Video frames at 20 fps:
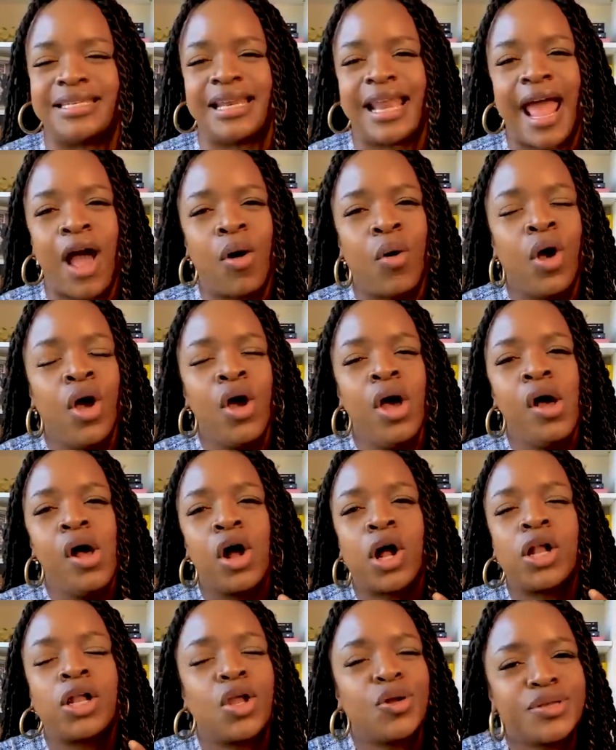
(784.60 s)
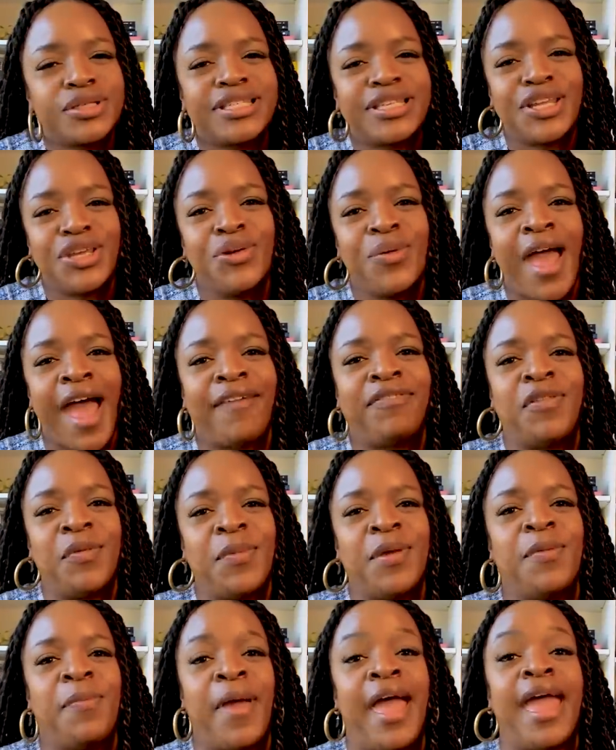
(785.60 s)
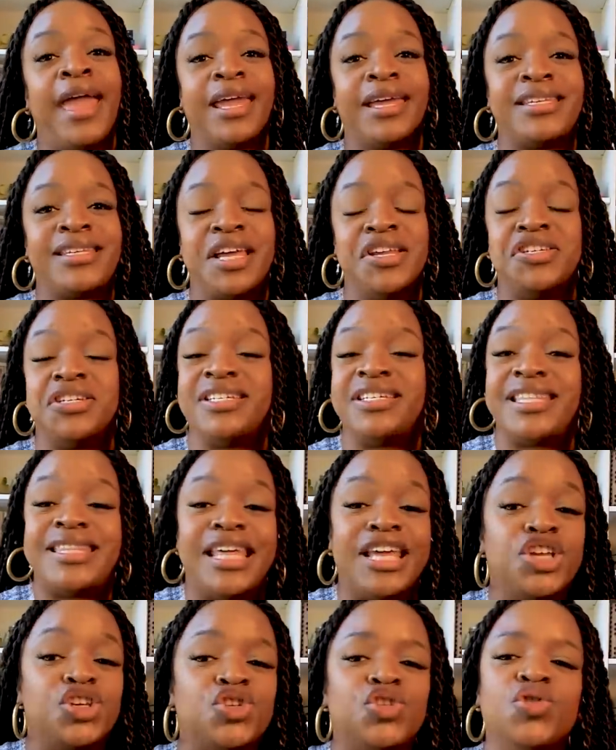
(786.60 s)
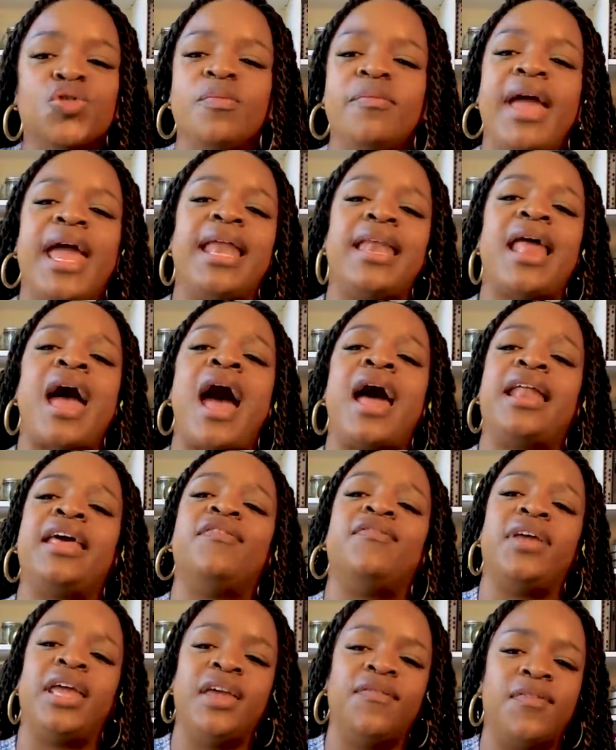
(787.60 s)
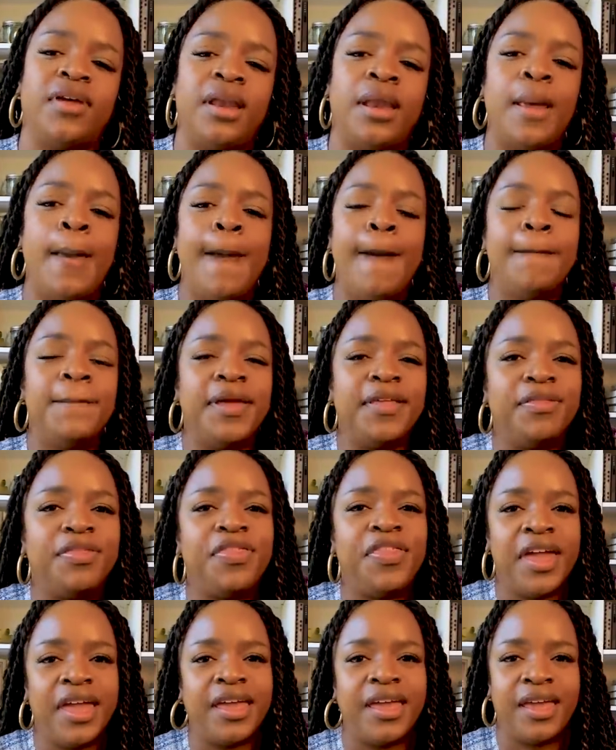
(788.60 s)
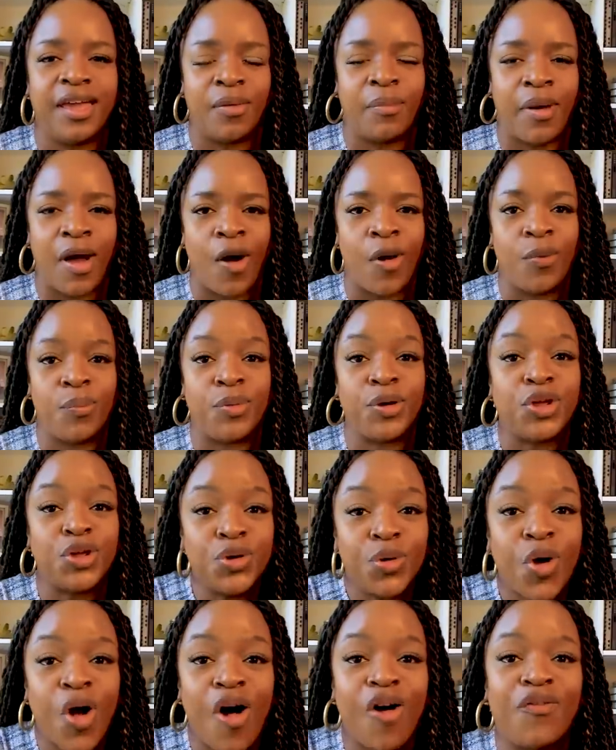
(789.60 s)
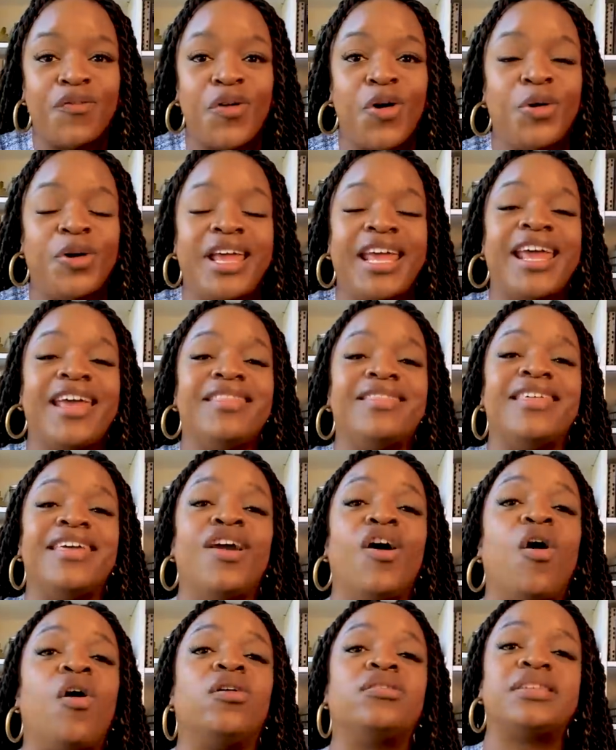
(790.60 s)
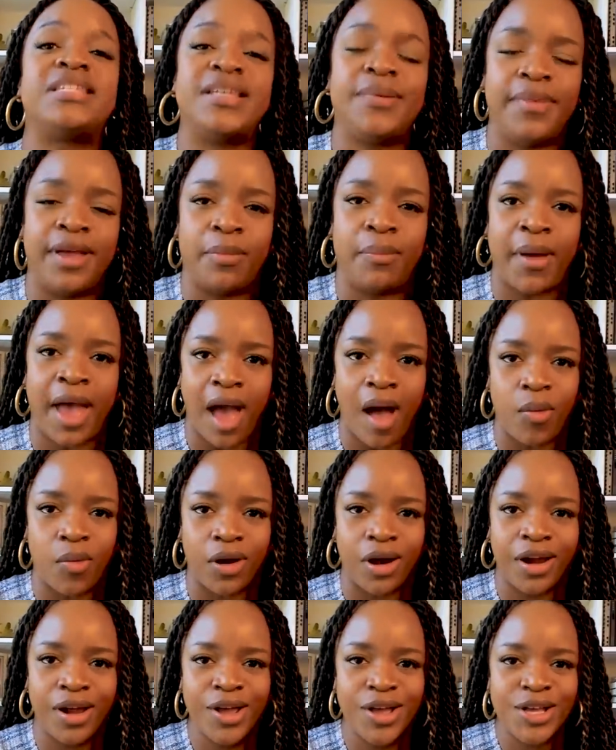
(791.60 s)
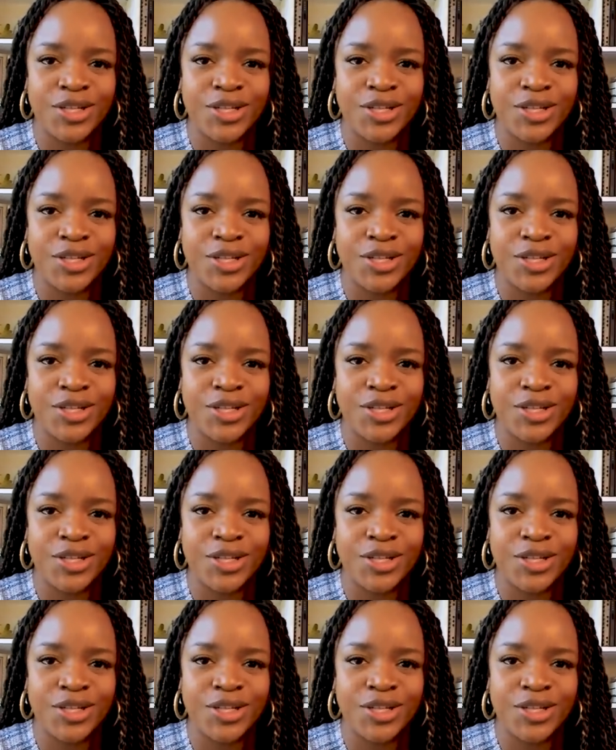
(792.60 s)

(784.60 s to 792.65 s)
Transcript: and how closely you have to be paying attention to things you may not have even been thinking about. But you call voting the ultimate power.